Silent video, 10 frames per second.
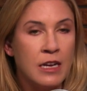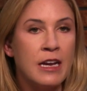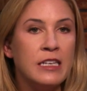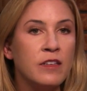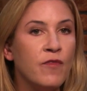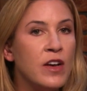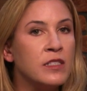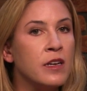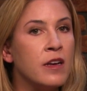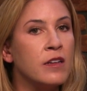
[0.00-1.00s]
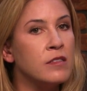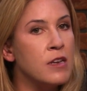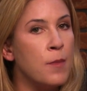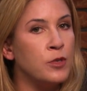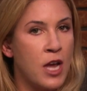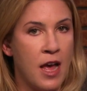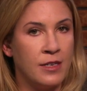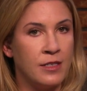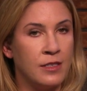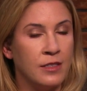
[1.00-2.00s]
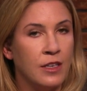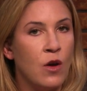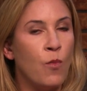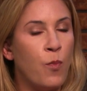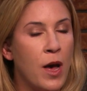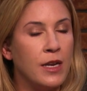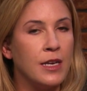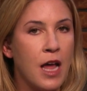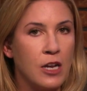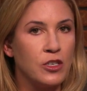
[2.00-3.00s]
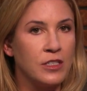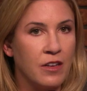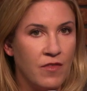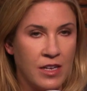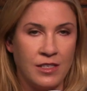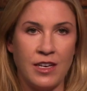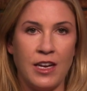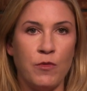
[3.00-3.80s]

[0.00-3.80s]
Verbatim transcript: is investing in Snapchat, but not just investing.